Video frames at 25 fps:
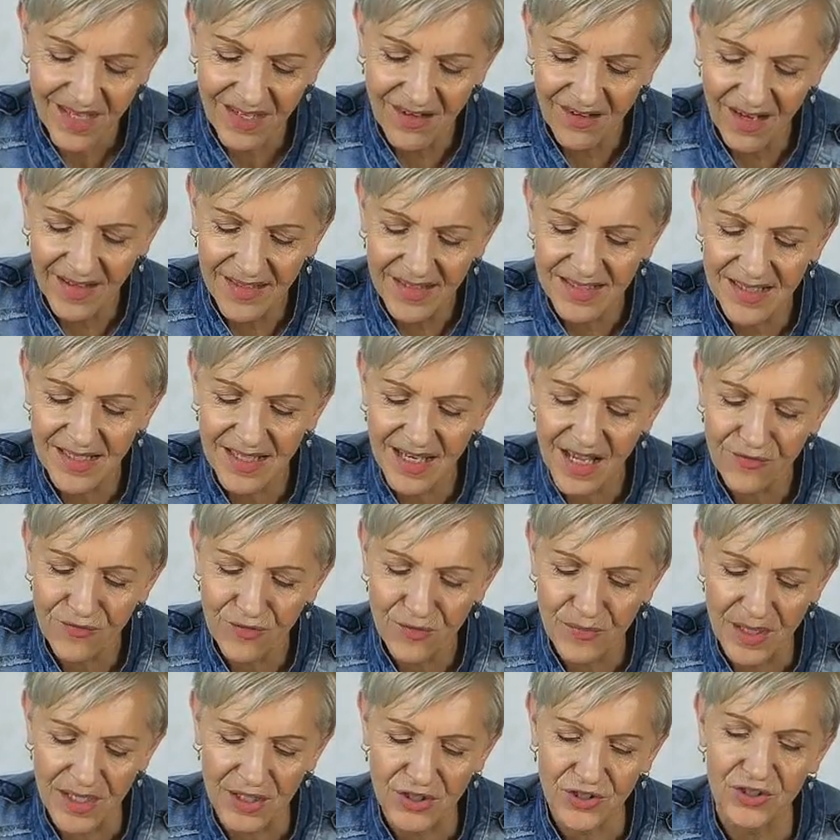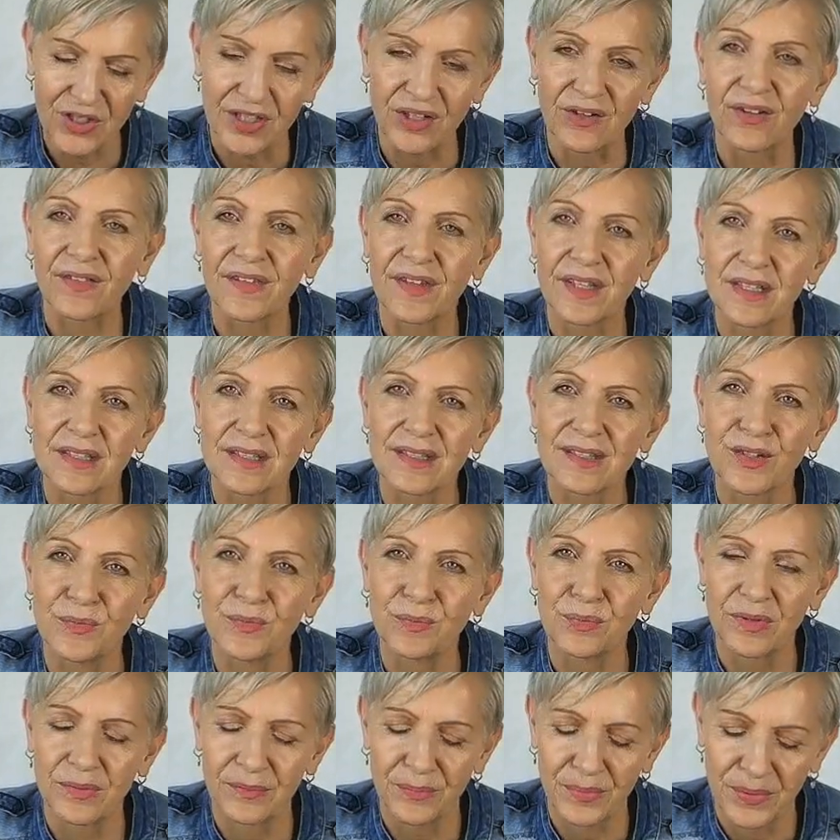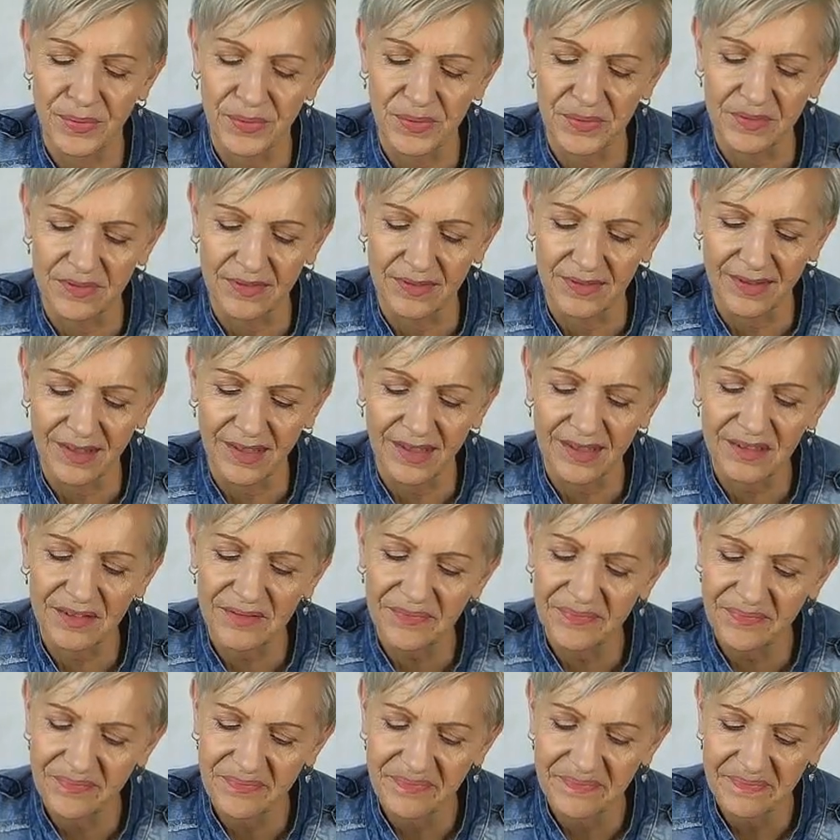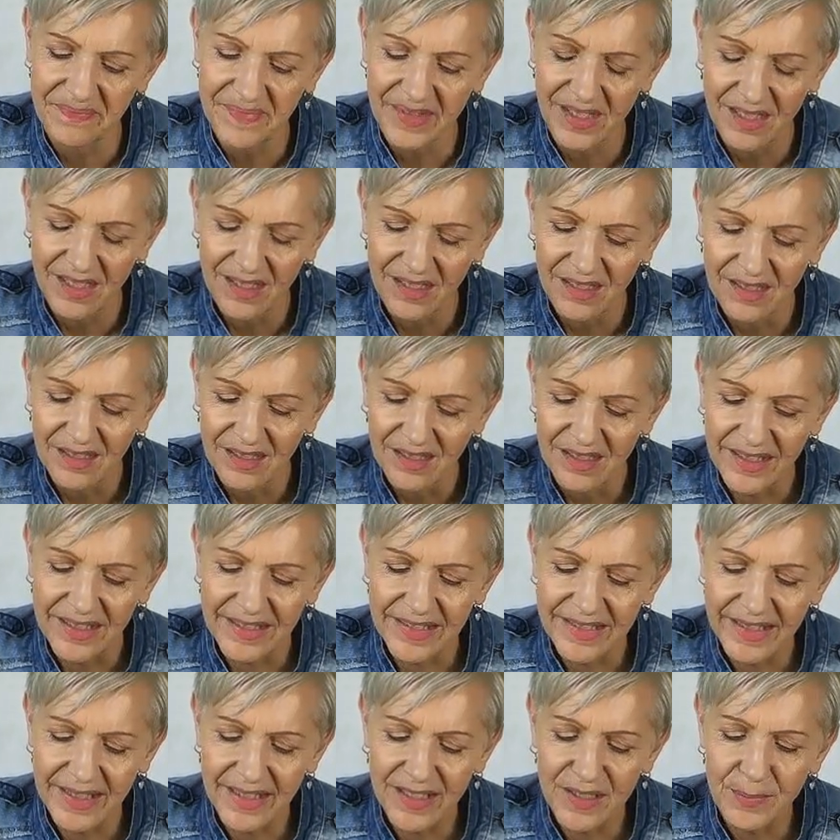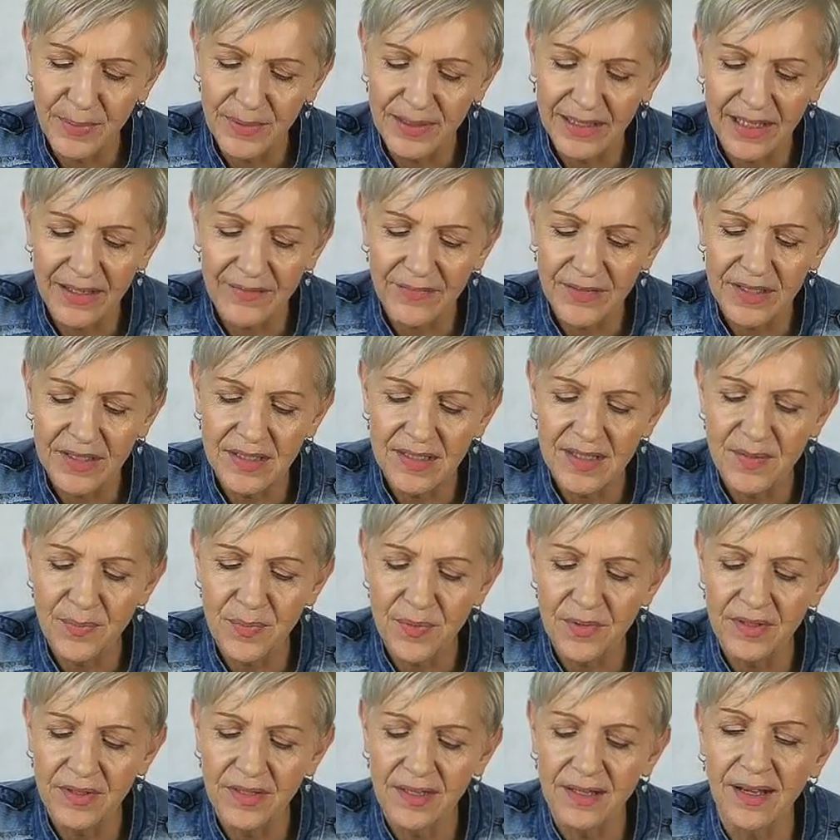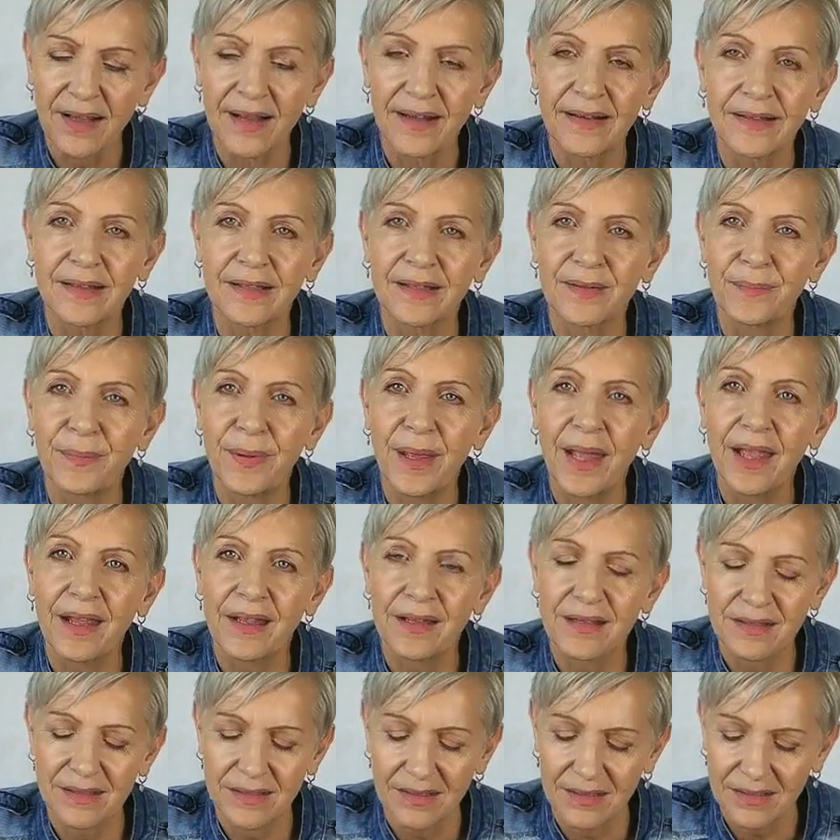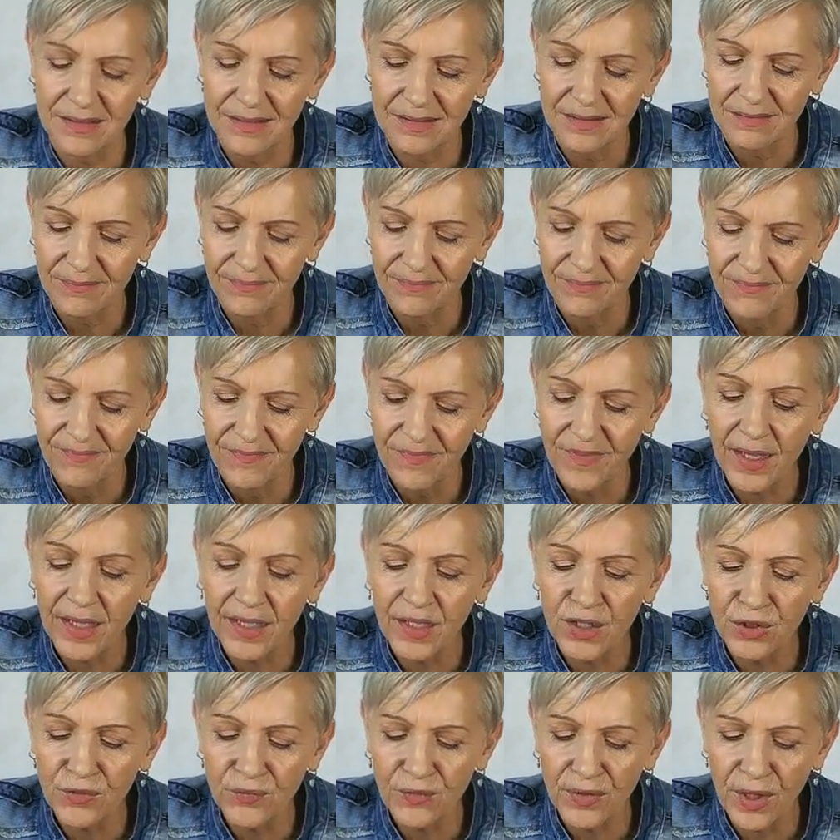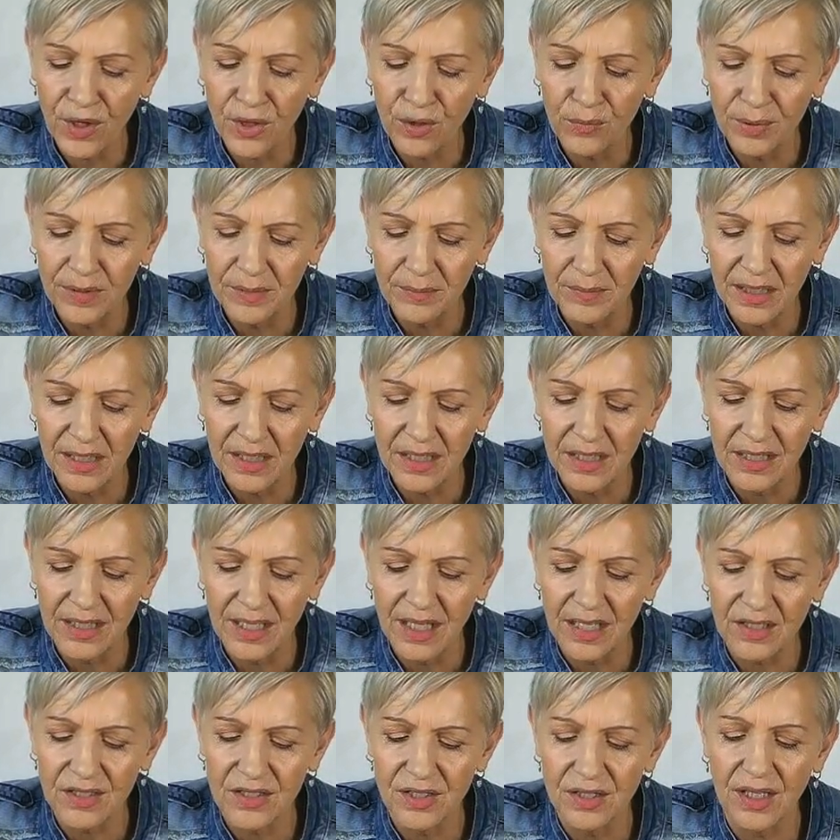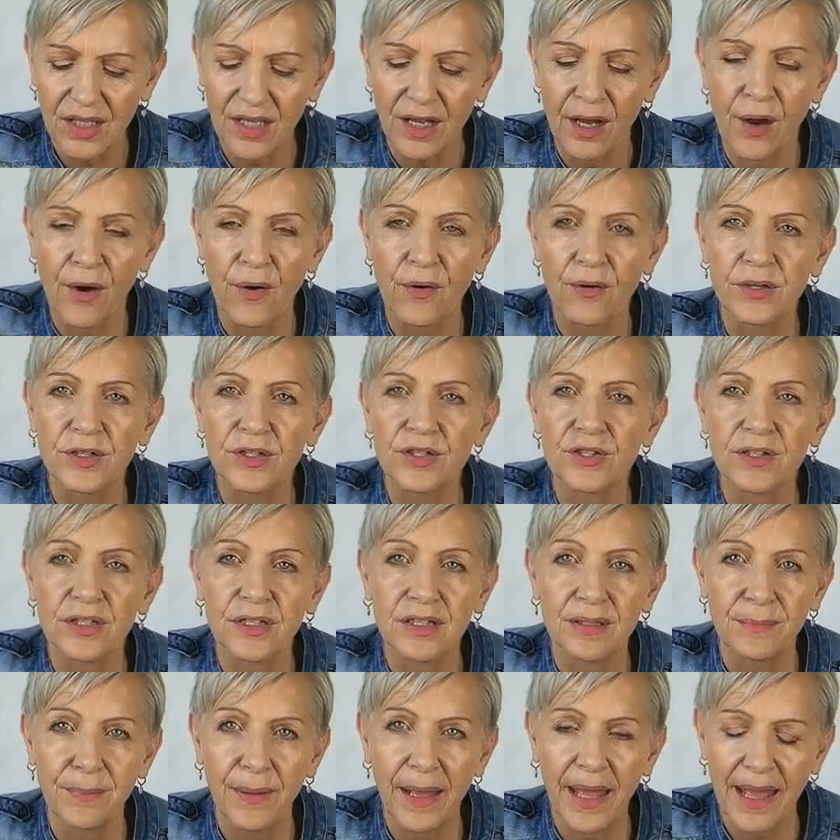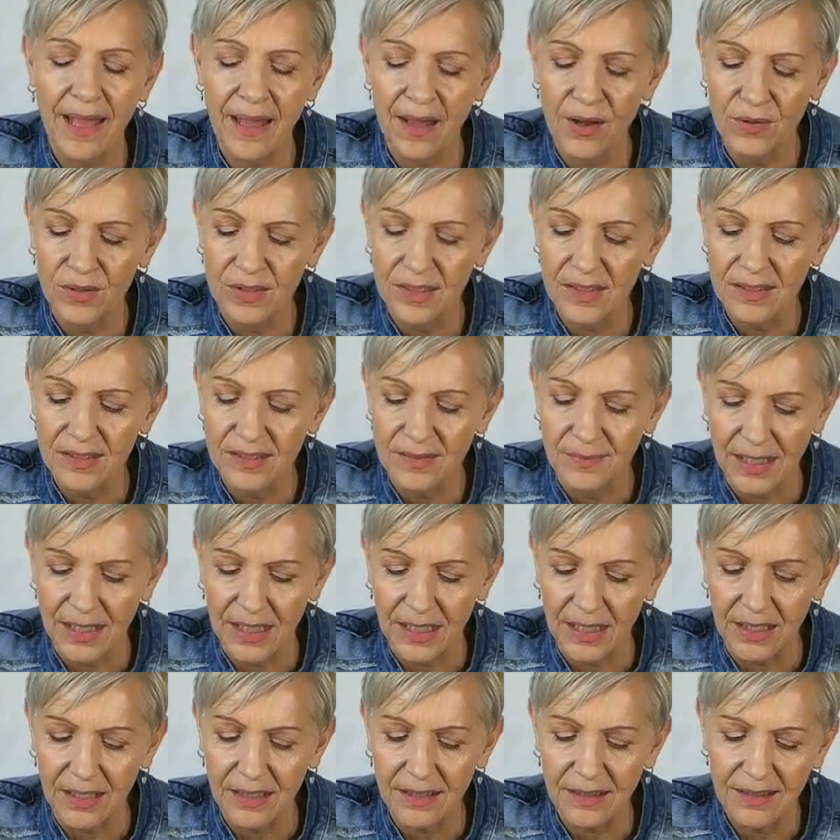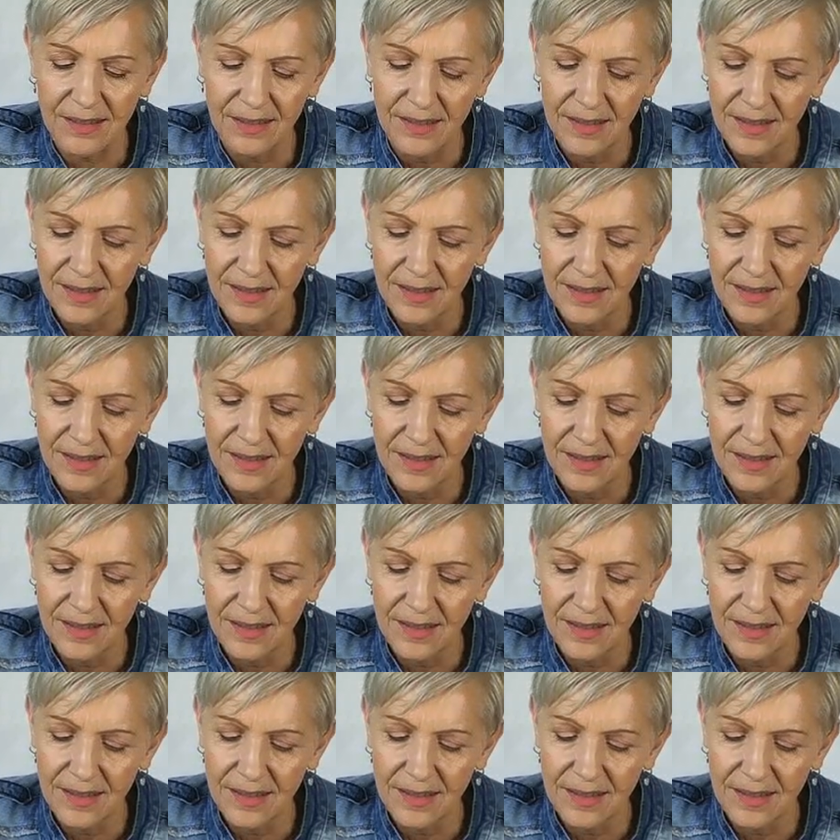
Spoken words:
Right, there's an affirmation here. I think it's super important. Yeah. It says, beloved spirit guardian Pegasus, thank you for helping me connect to the courage that empowers me